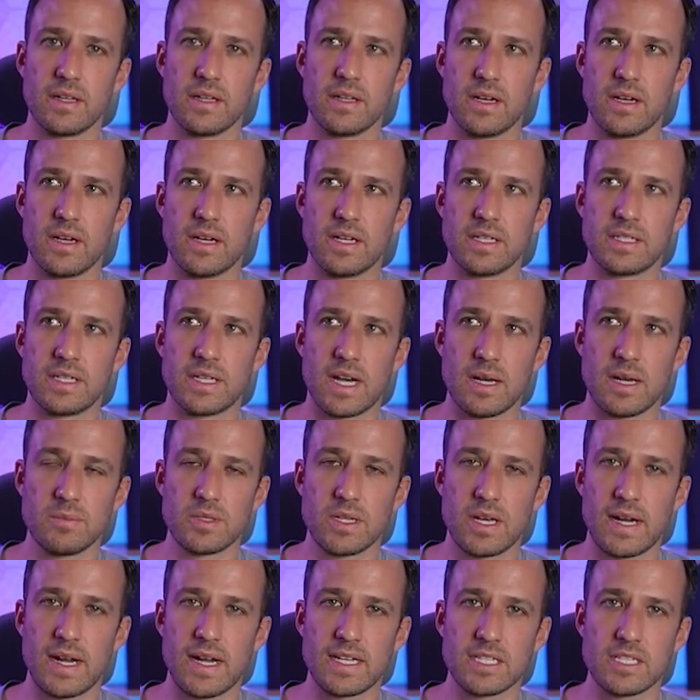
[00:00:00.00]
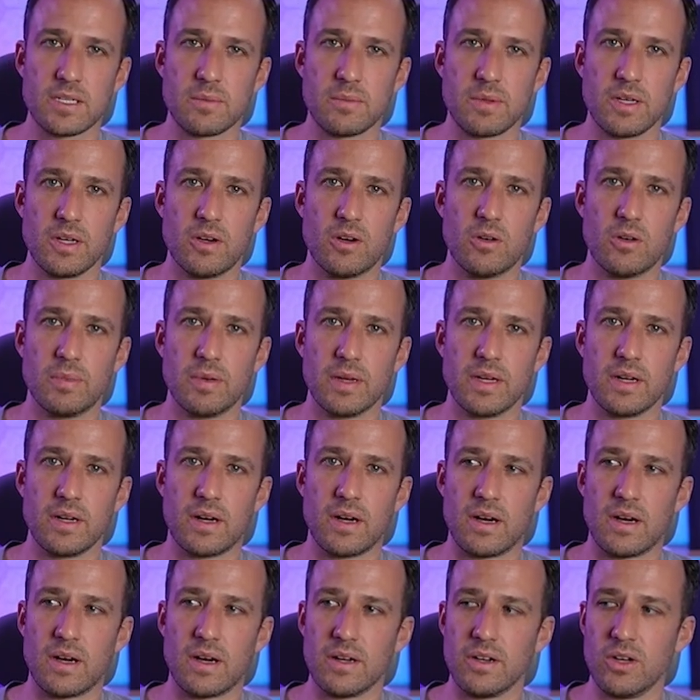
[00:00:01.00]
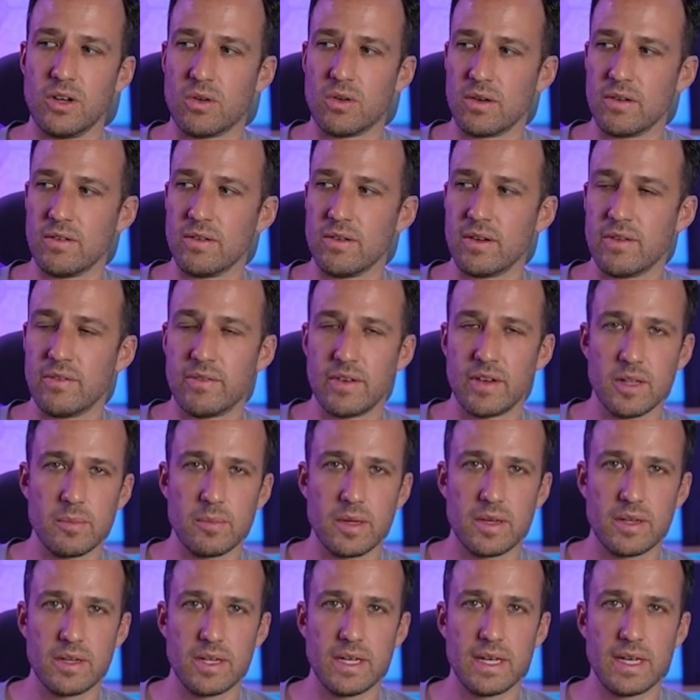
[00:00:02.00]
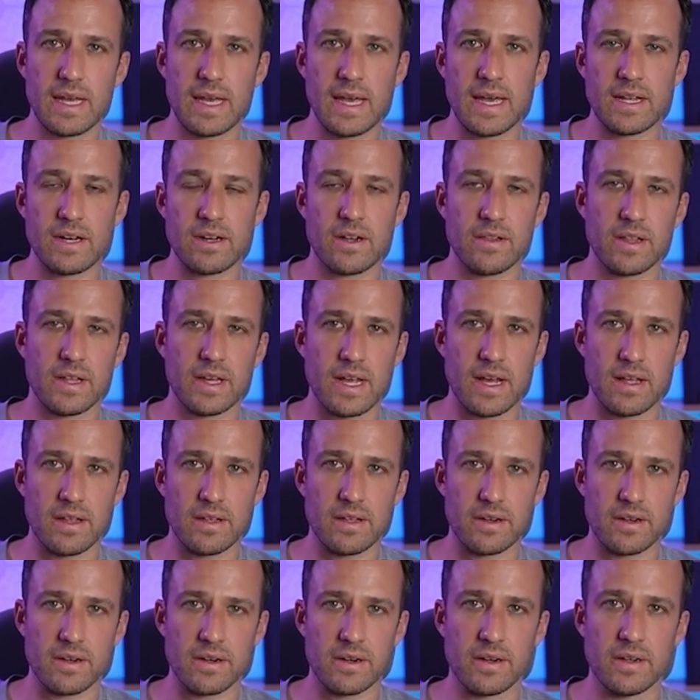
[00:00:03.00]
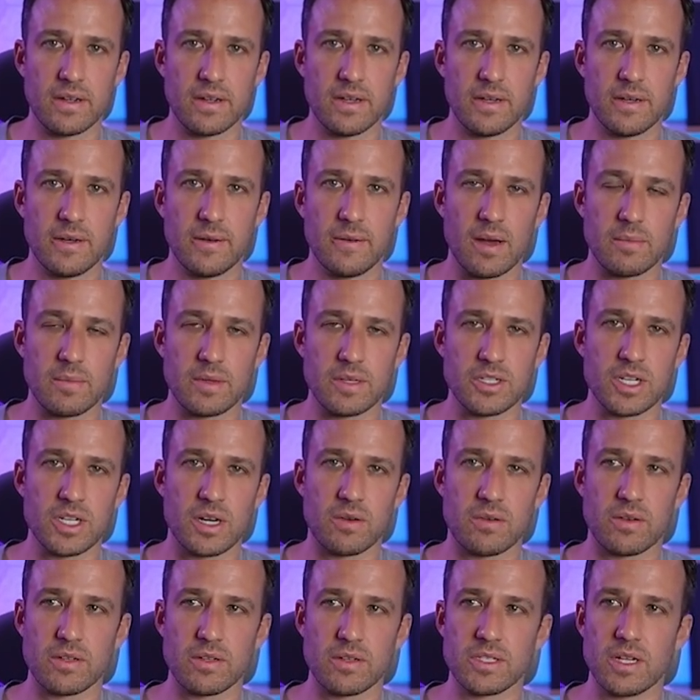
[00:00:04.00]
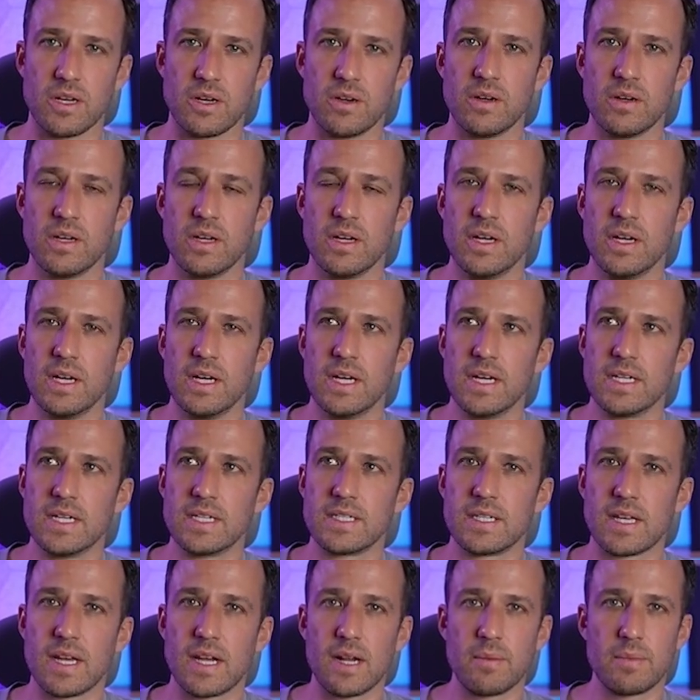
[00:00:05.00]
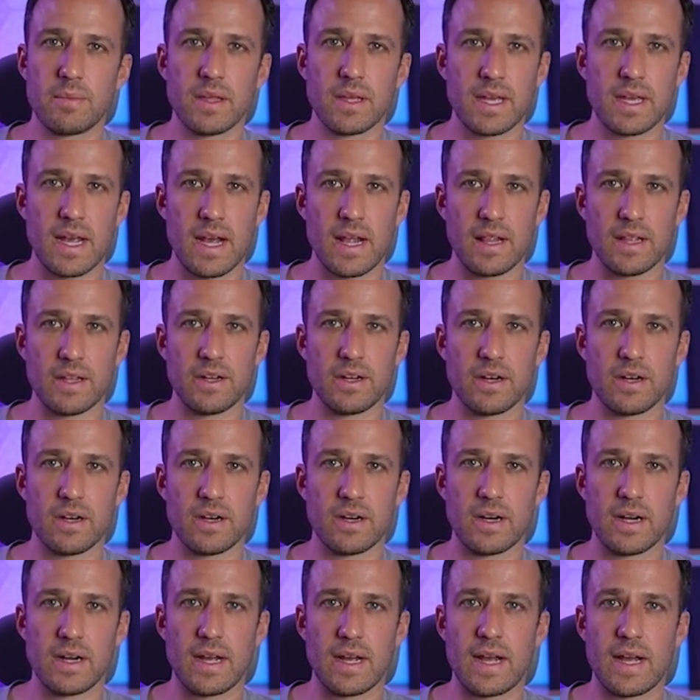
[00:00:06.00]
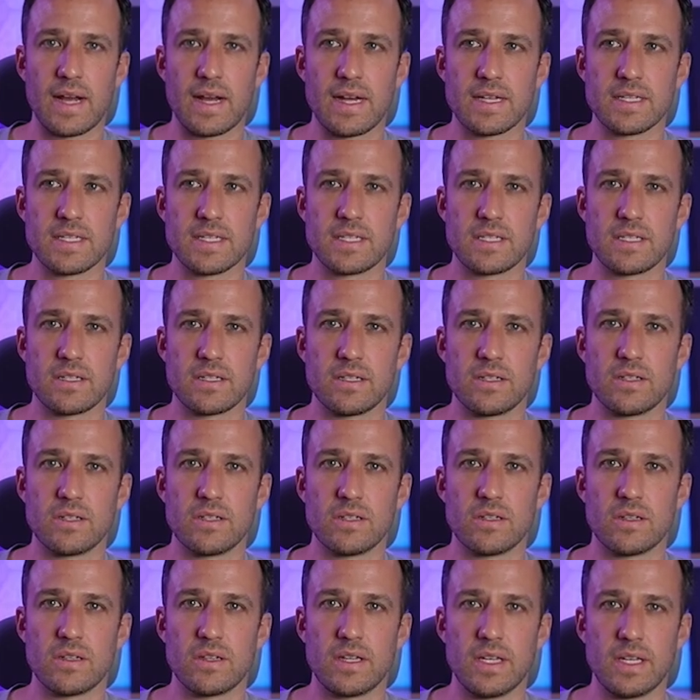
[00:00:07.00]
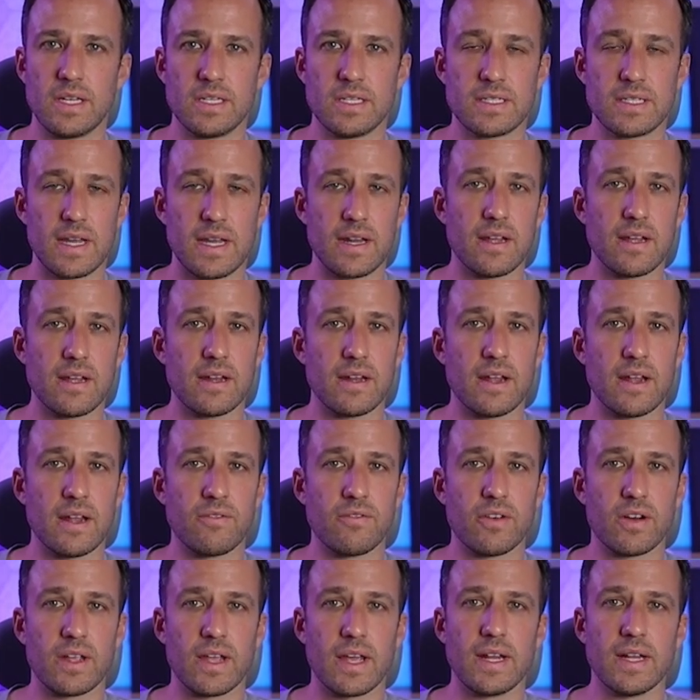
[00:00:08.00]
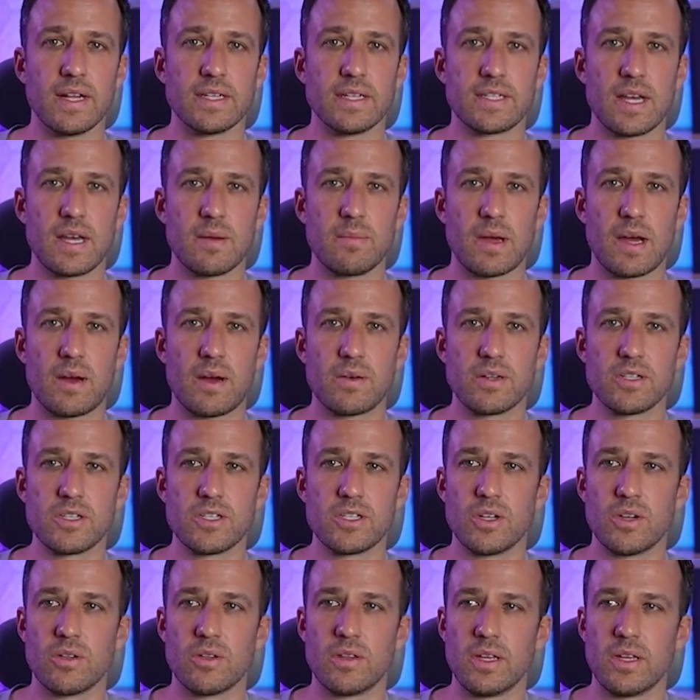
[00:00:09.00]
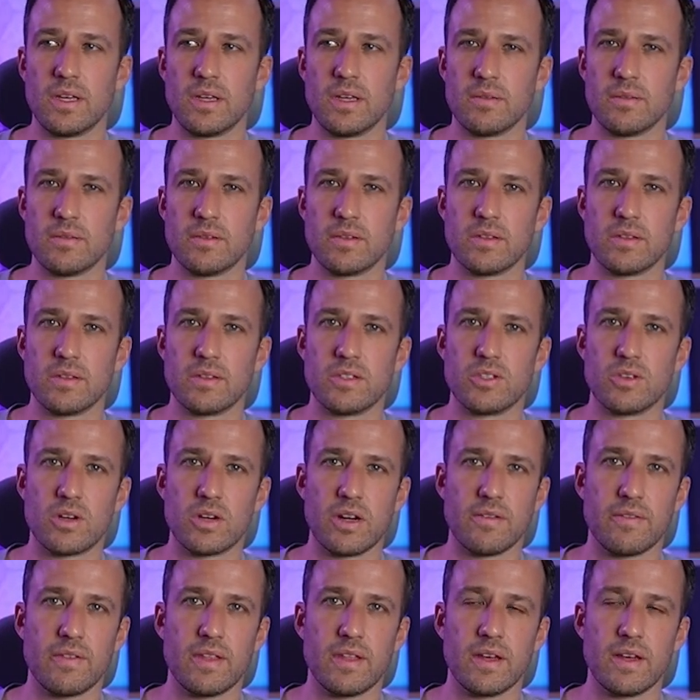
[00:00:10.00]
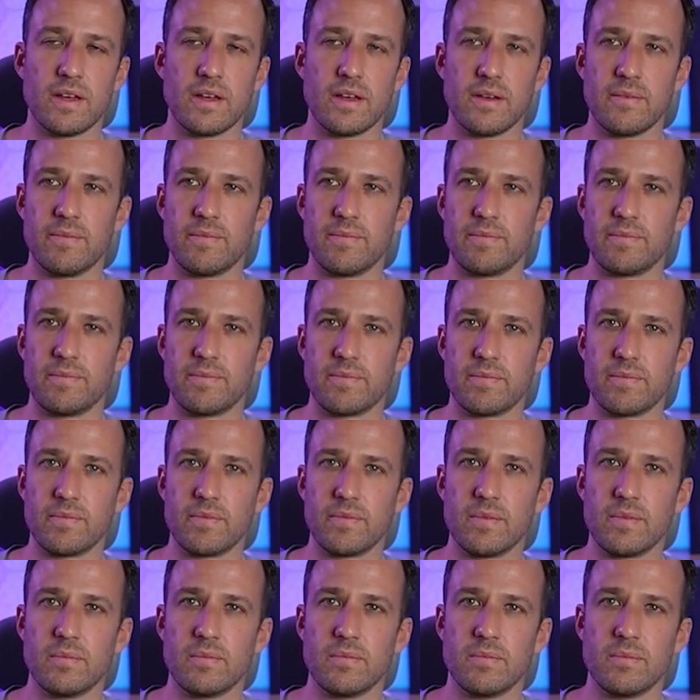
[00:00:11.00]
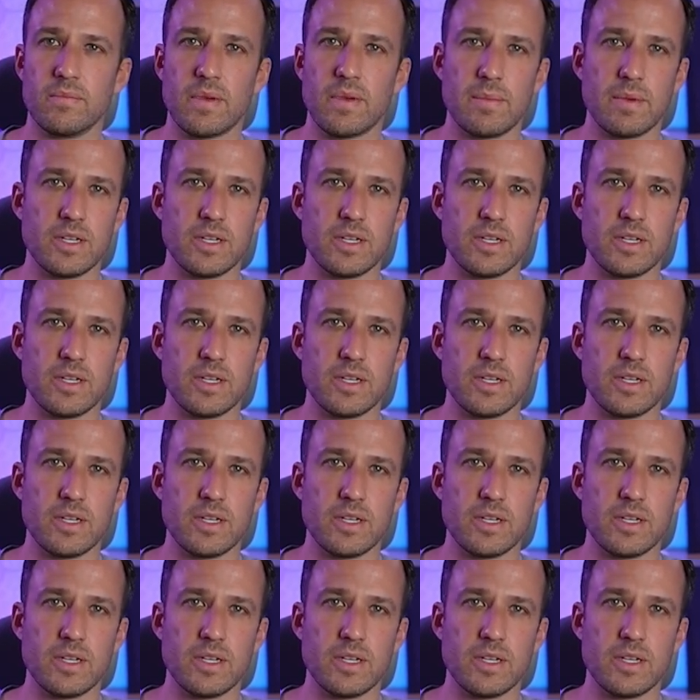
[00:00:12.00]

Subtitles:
a time slot has to be open on your availability and on the calendar in general. So set up the calendar as the set it and forget it type hours. So the sort of the maybe